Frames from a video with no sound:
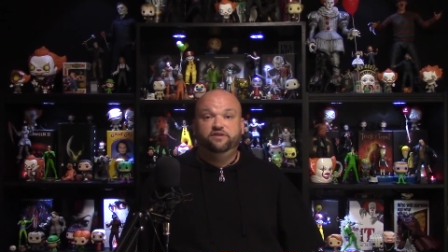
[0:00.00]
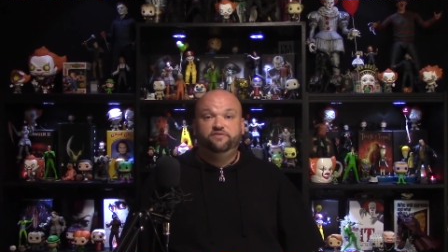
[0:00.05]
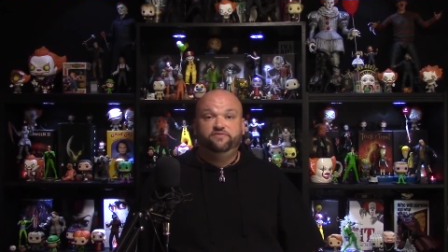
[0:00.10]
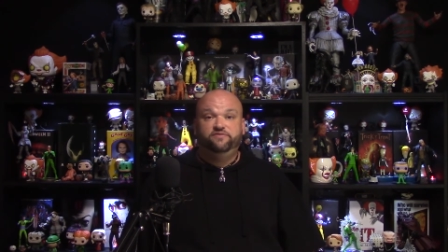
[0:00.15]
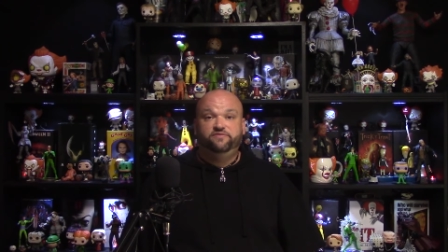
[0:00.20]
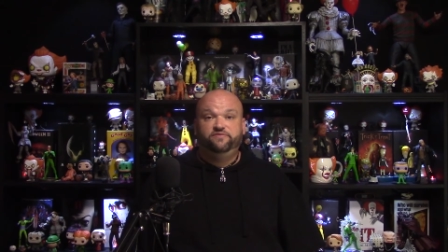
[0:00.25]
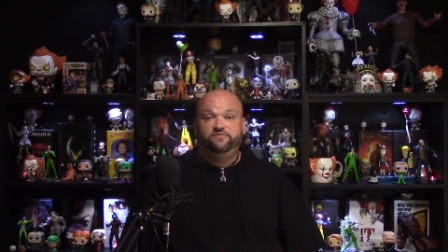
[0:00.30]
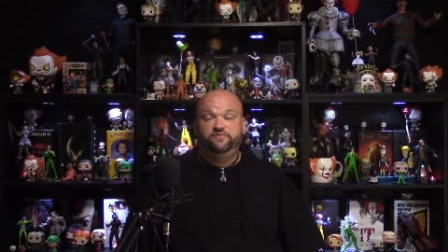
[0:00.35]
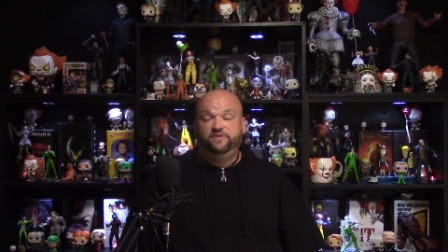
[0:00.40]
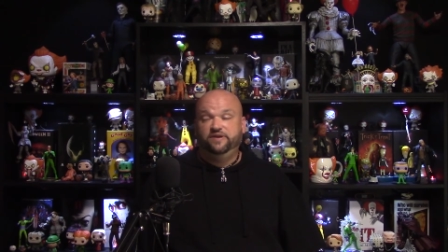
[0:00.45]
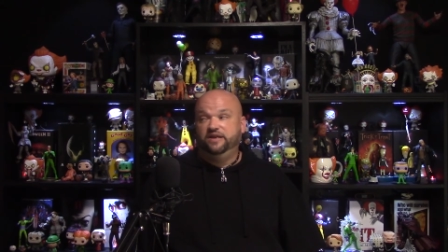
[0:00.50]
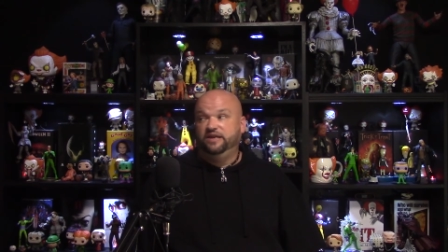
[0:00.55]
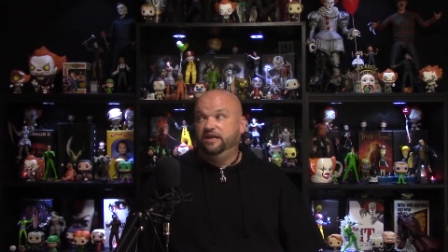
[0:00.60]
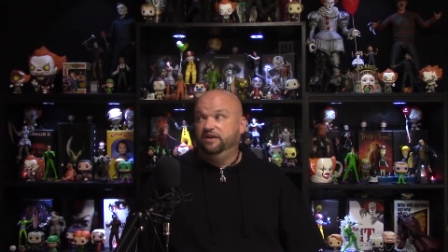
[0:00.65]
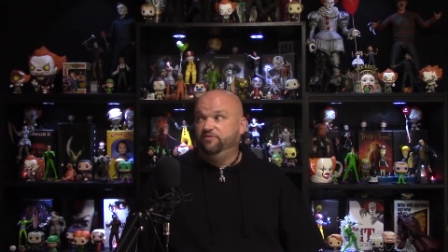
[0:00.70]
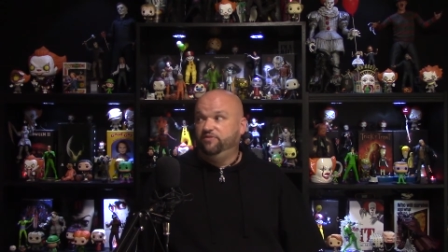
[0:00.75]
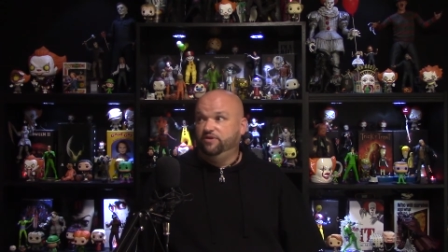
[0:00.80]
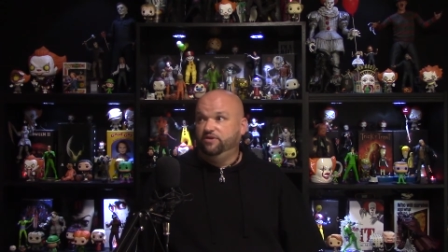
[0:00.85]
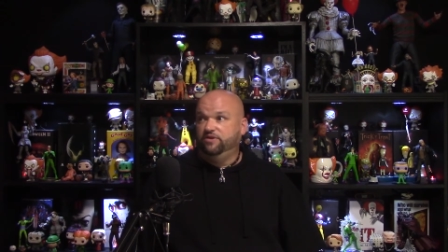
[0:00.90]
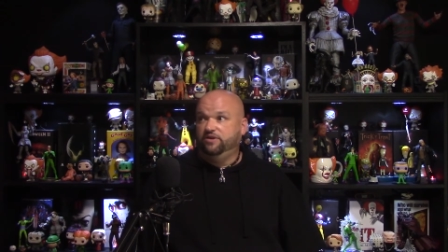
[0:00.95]
if it
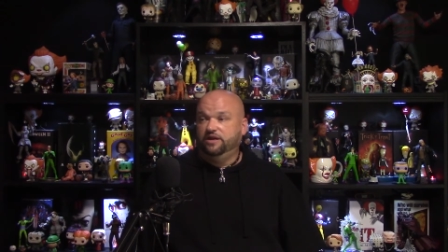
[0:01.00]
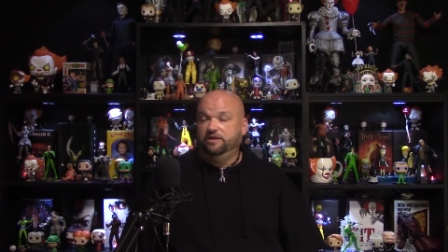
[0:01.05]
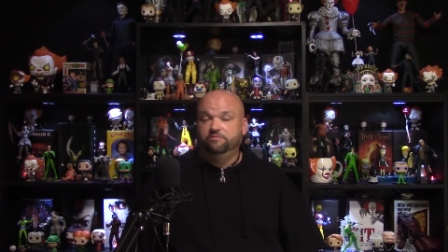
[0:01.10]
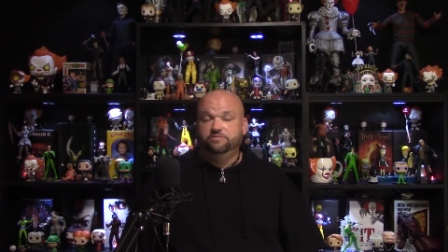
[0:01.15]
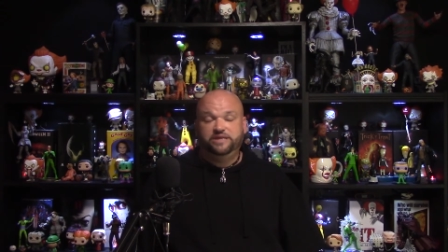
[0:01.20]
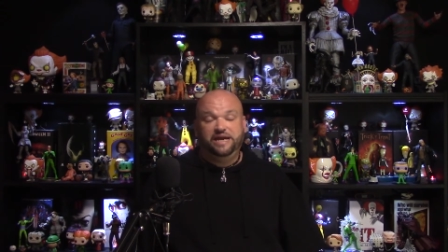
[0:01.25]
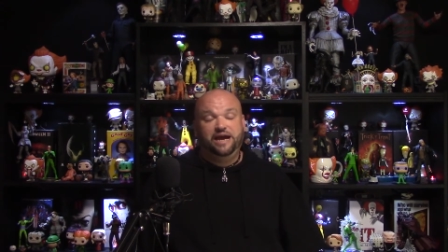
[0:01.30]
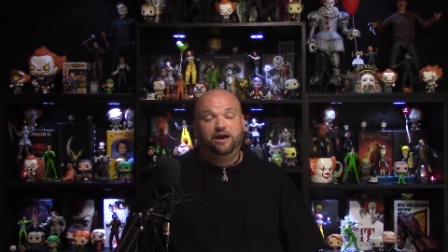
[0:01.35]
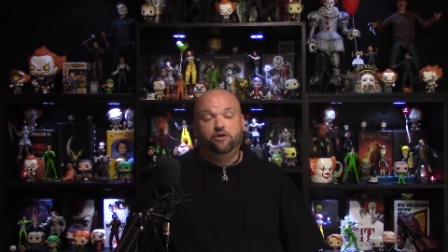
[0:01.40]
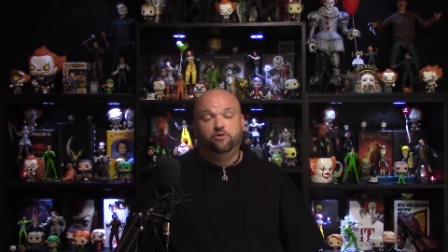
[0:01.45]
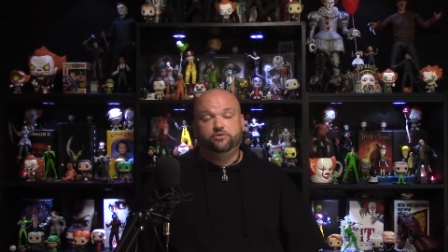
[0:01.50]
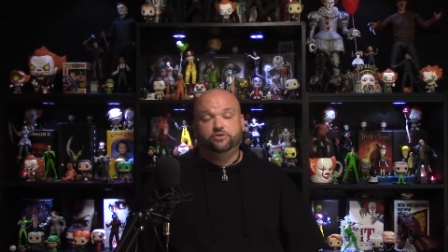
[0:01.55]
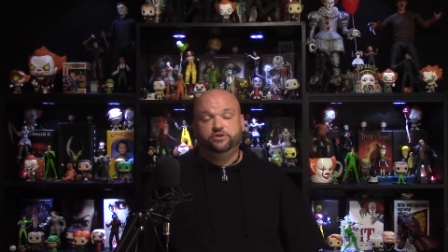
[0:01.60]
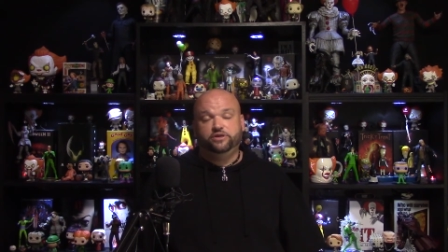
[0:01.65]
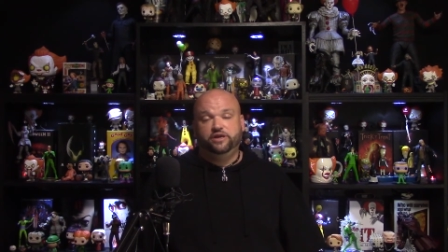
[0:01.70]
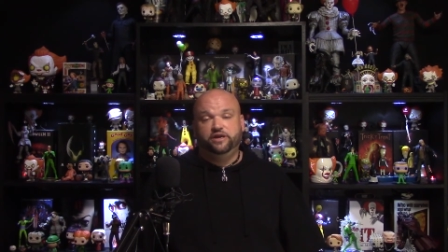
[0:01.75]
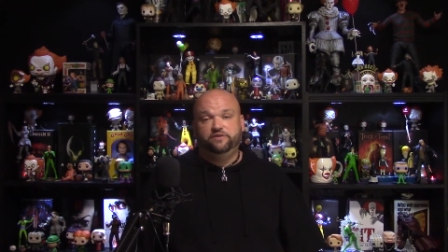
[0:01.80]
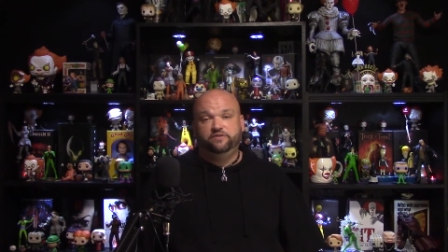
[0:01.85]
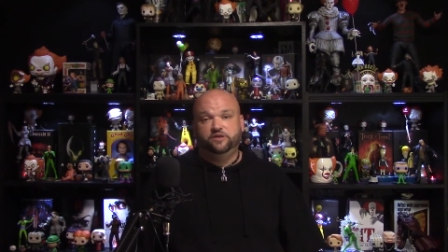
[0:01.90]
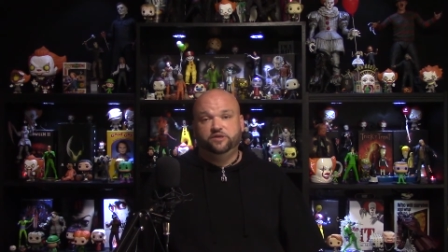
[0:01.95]
ever comes out
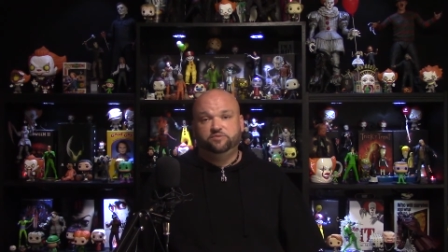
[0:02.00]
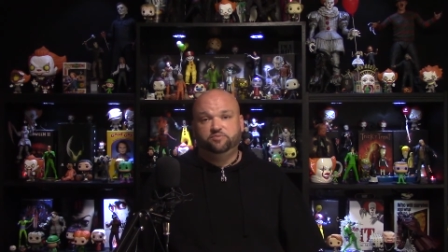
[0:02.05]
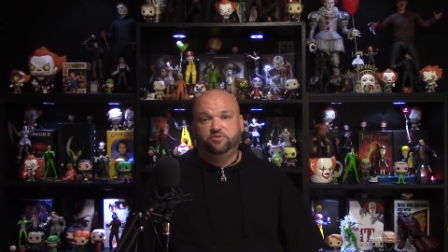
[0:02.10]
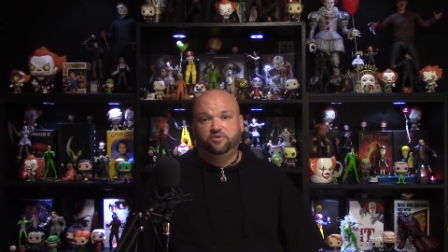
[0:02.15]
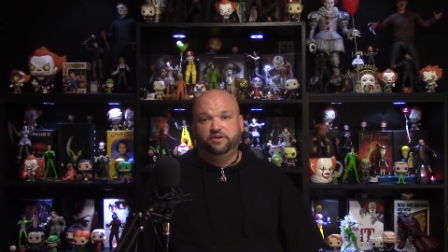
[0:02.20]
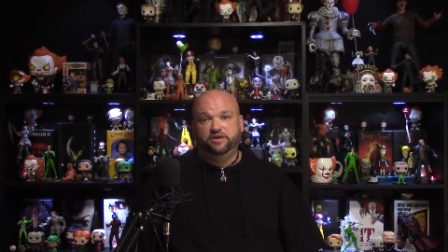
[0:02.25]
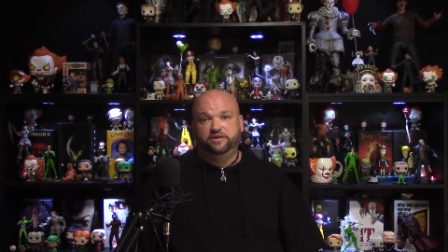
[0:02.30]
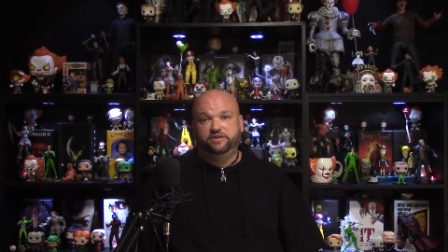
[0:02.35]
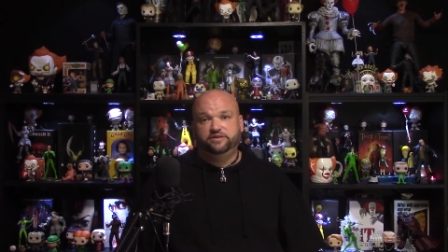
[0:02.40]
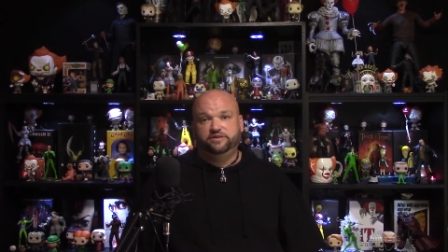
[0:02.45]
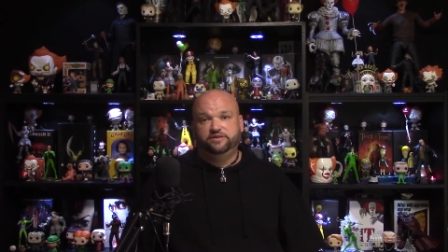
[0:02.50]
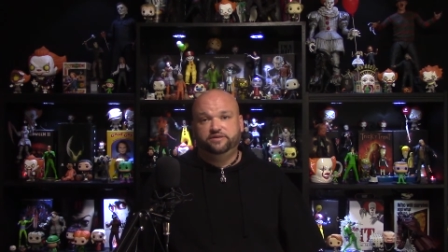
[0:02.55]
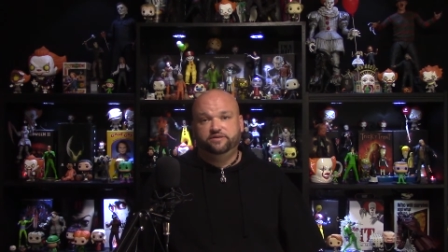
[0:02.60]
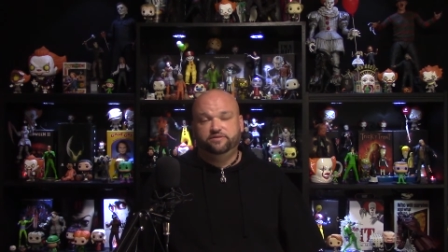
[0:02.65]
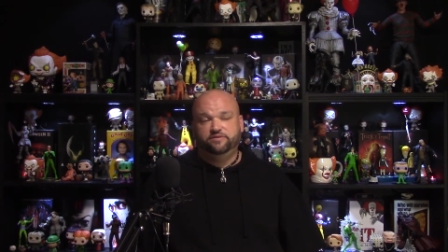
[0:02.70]
at this point.